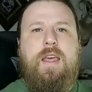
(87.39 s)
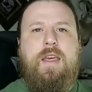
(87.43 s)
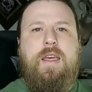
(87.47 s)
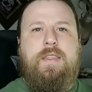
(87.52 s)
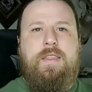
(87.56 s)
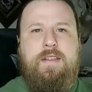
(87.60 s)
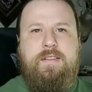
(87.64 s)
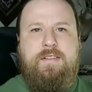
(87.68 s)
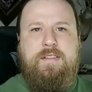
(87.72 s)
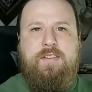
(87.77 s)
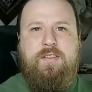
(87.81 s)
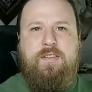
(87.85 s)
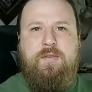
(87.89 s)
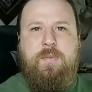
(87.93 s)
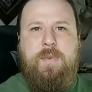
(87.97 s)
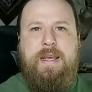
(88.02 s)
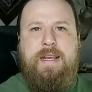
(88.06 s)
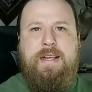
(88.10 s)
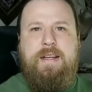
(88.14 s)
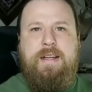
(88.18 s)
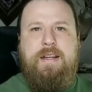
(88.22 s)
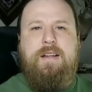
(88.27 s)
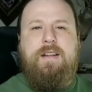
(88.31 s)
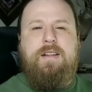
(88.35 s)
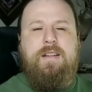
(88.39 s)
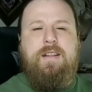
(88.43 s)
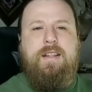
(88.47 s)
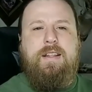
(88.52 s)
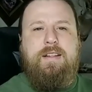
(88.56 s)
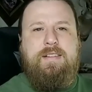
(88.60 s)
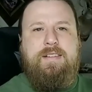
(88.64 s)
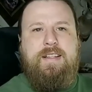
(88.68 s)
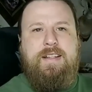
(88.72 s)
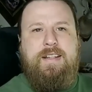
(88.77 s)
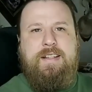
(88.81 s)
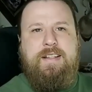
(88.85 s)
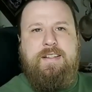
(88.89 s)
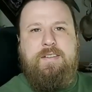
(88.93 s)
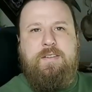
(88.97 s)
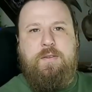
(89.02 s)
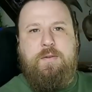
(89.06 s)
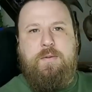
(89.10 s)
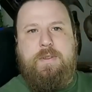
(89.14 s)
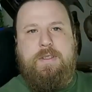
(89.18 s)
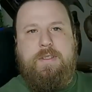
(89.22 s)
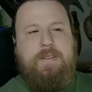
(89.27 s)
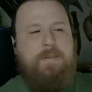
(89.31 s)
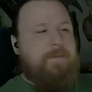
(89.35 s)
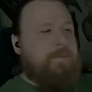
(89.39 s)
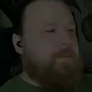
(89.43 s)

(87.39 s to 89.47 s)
This is Mega. Let's get into it.